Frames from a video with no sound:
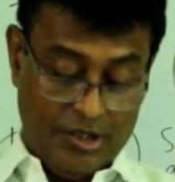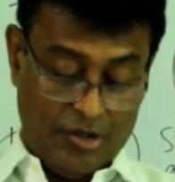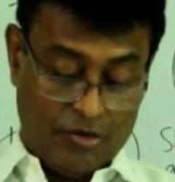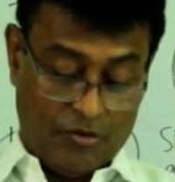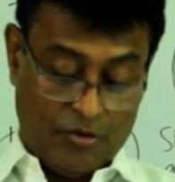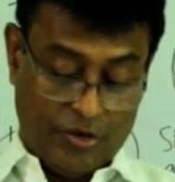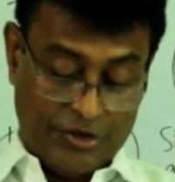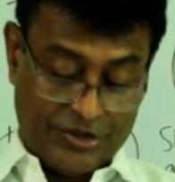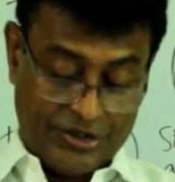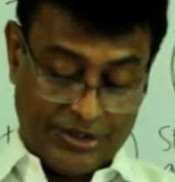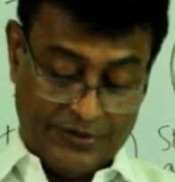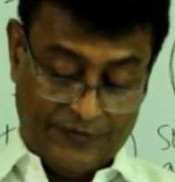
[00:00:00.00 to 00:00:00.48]

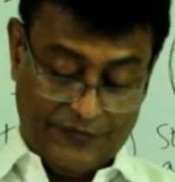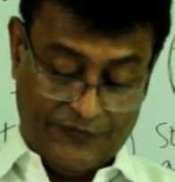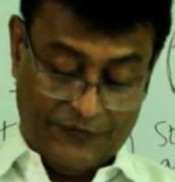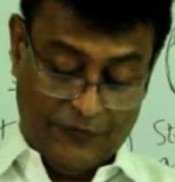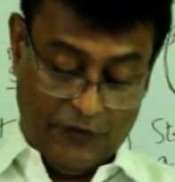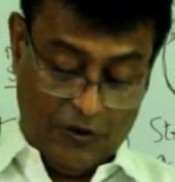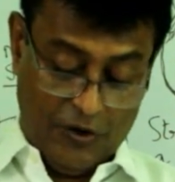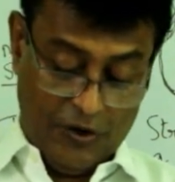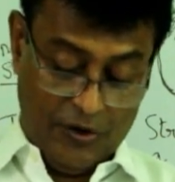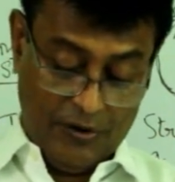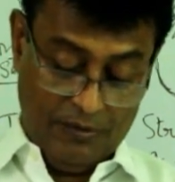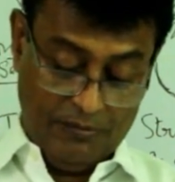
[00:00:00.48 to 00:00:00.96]
Question number
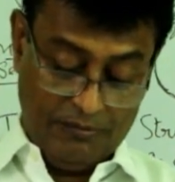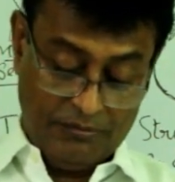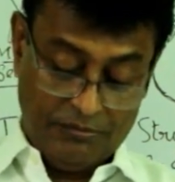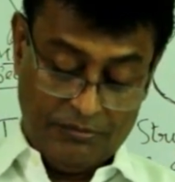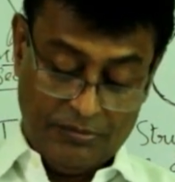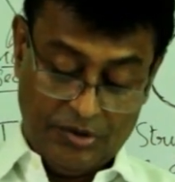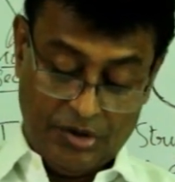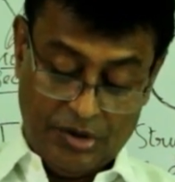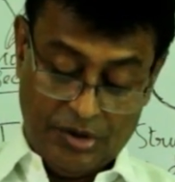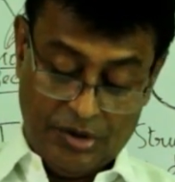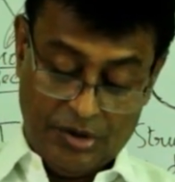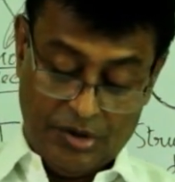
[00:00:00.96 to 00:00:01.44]

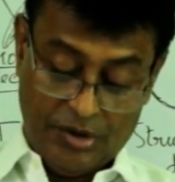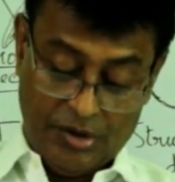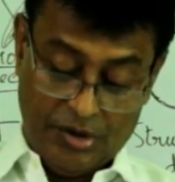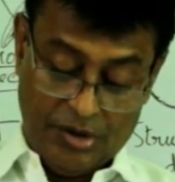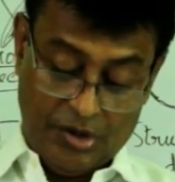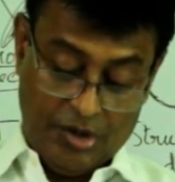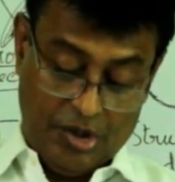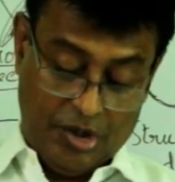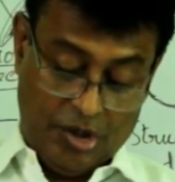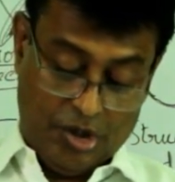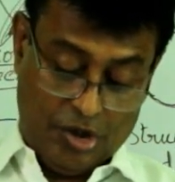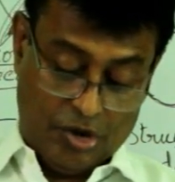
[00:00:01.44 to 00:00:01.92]
4,
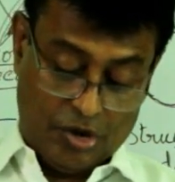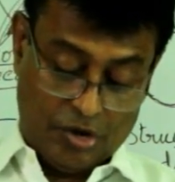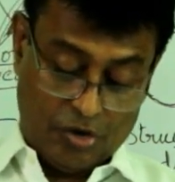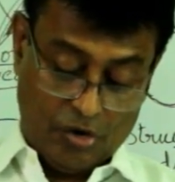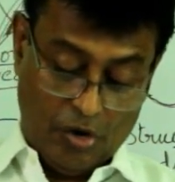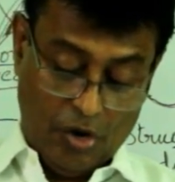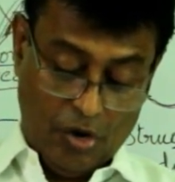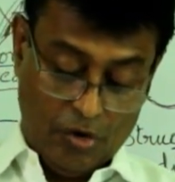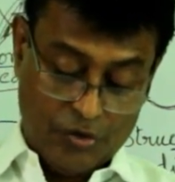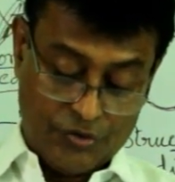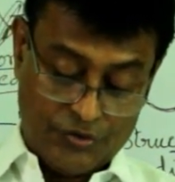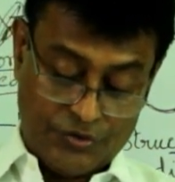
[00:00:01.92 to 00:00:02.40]

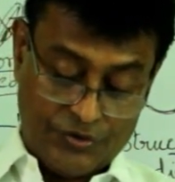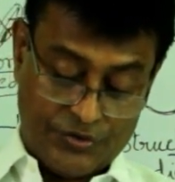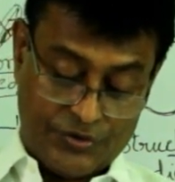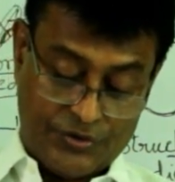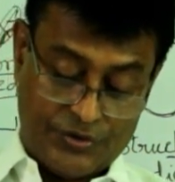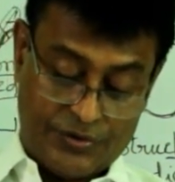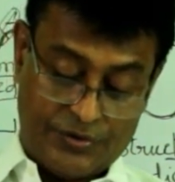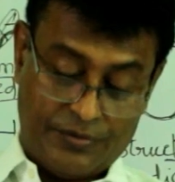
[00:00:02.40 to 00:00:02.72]
rose.